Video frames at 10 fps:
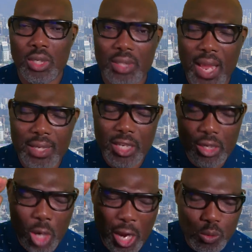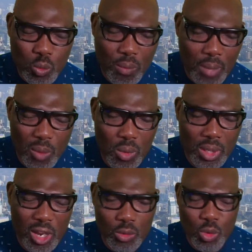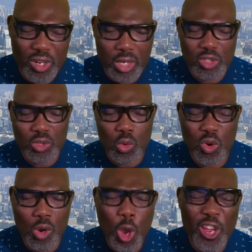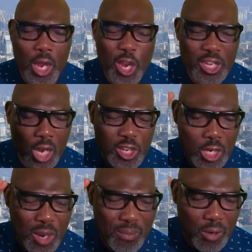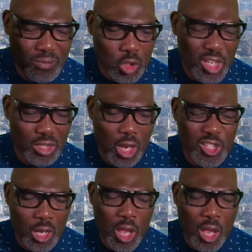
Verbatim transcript: that the right woman will not look at you. In the name of Jesus,